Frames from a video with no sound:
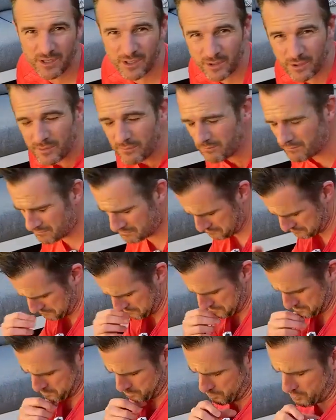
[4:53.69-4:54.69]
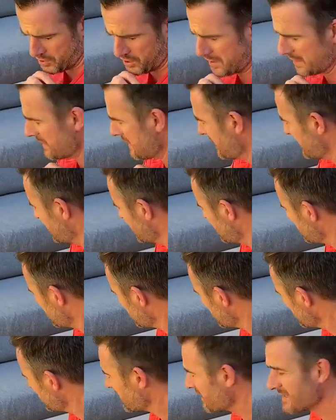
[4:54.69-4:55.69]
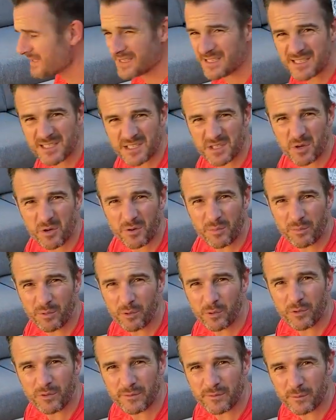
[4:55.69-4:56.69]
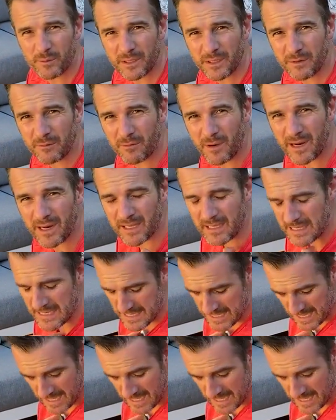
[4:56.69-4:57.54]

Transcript: your glute work because it's so important for when you're running.